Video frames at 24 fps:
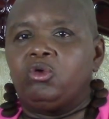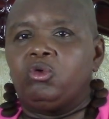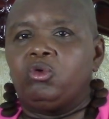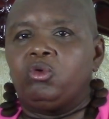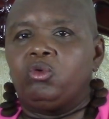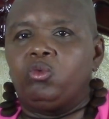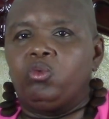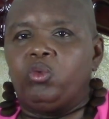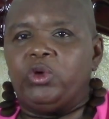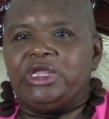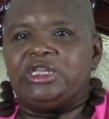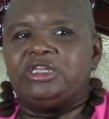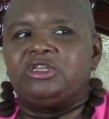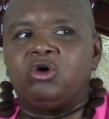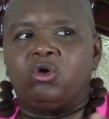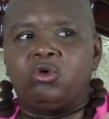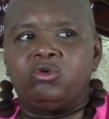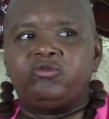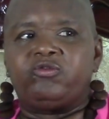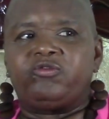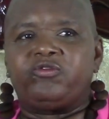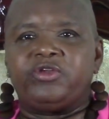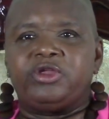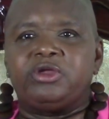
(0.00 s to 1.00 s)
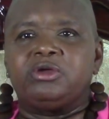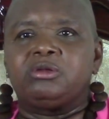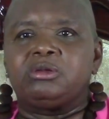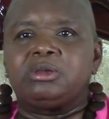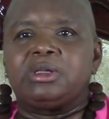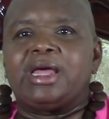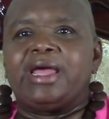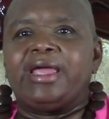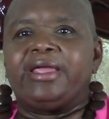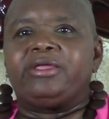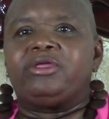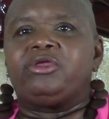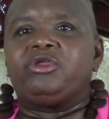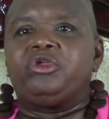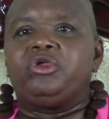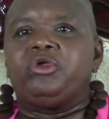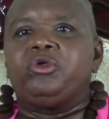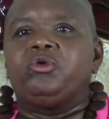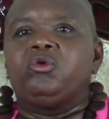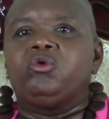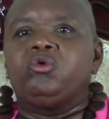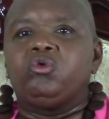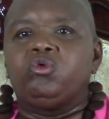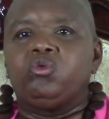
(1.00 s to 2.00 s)
we don't feel like
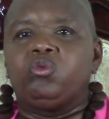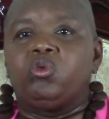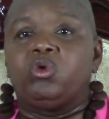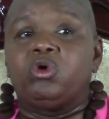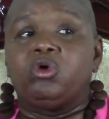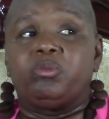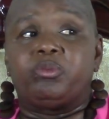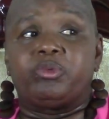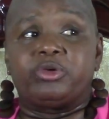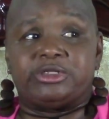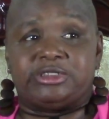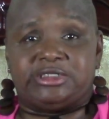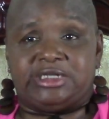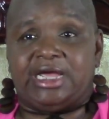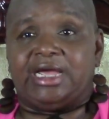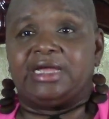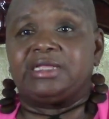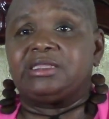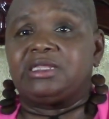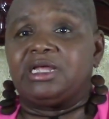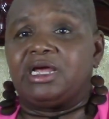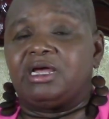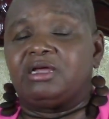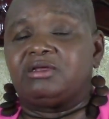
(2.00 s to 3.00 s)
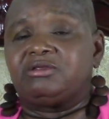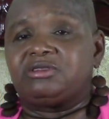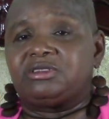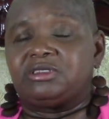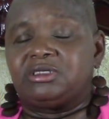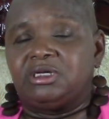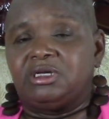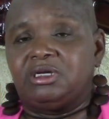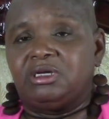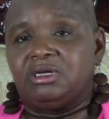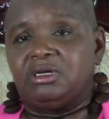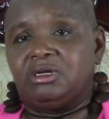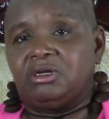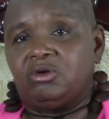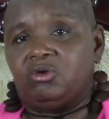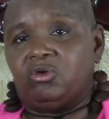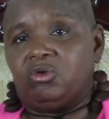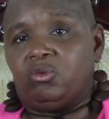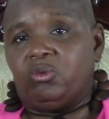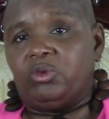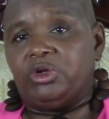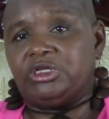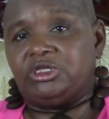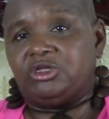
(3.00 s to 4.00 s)
you will protect us.
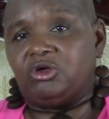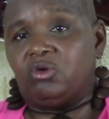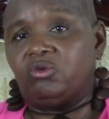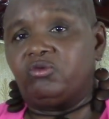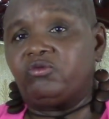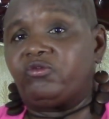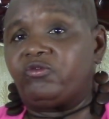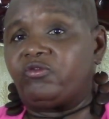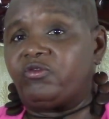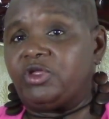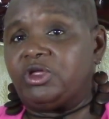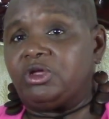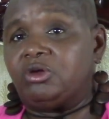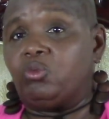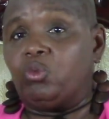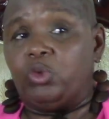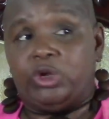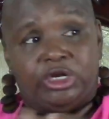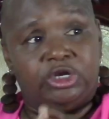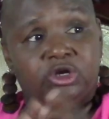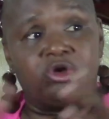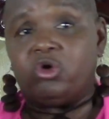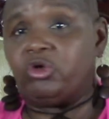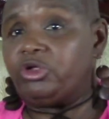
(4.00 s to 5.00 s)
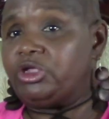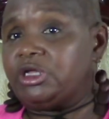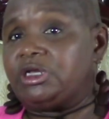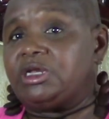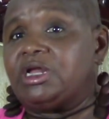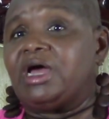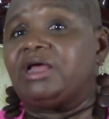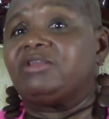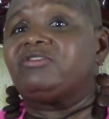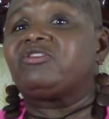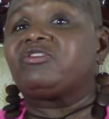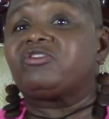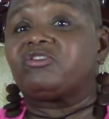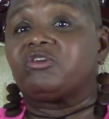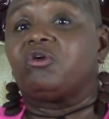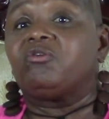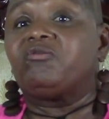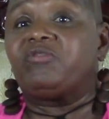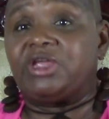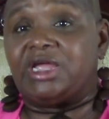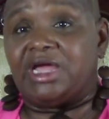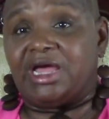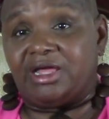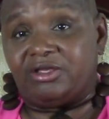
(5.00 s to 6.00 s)
We know you're not
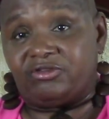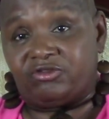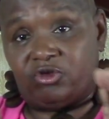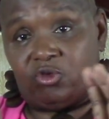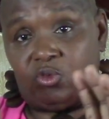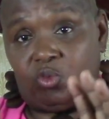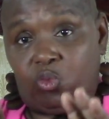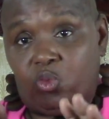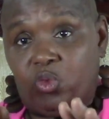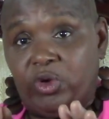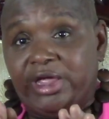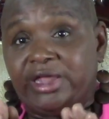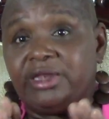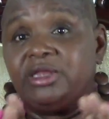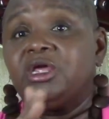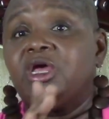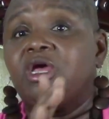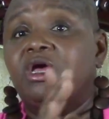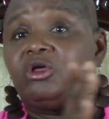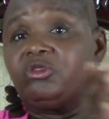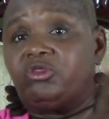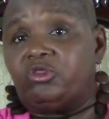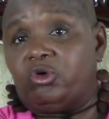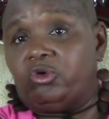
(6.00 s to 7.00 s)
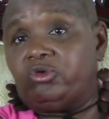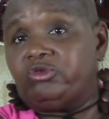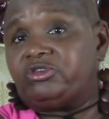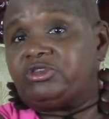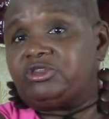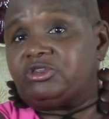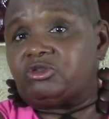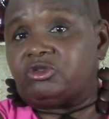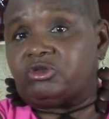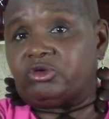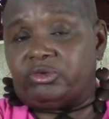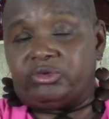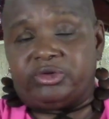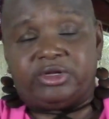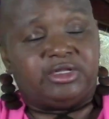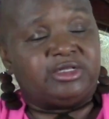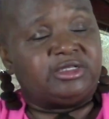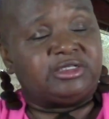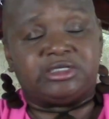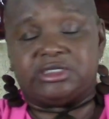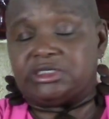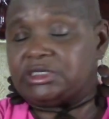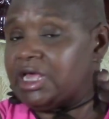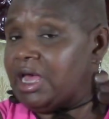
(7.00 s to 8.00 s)
serving us when those certain
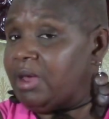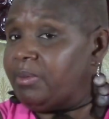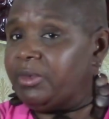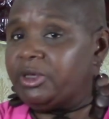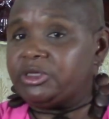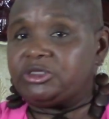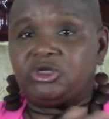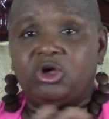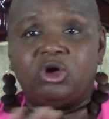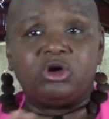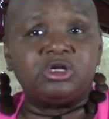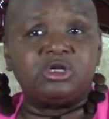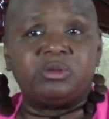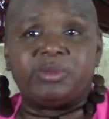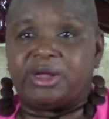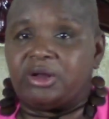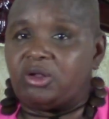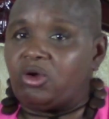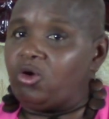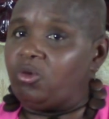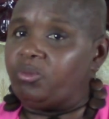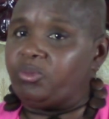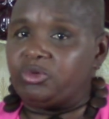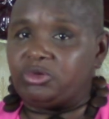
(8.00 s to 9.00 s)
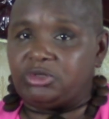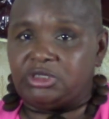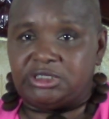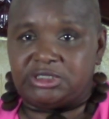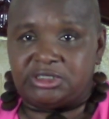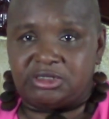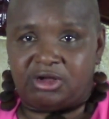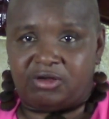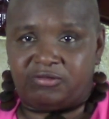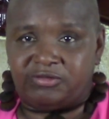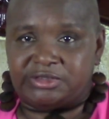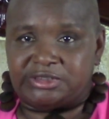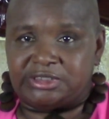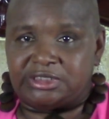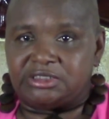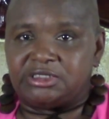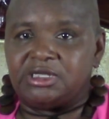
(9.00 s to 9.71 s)
incidents. I'm not talking about all police officers.